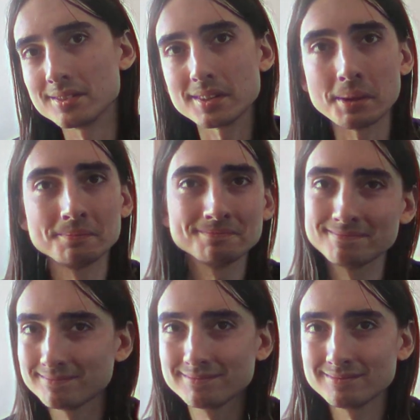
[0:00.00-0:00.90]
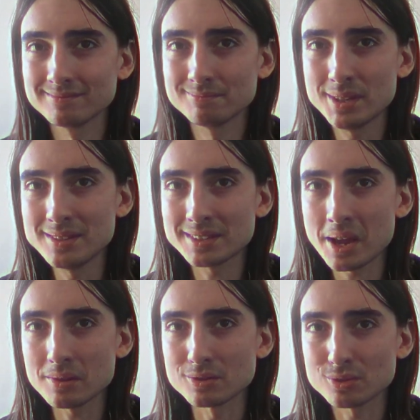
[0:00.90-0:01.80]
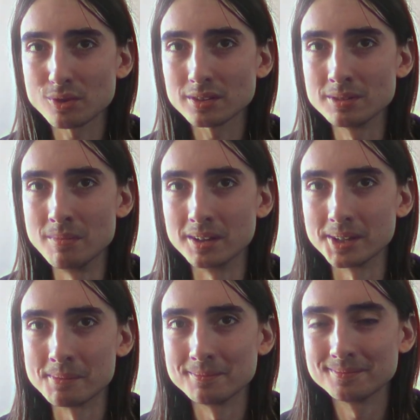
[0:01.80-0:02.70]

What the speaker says: to say. Peace out and scroutly molly.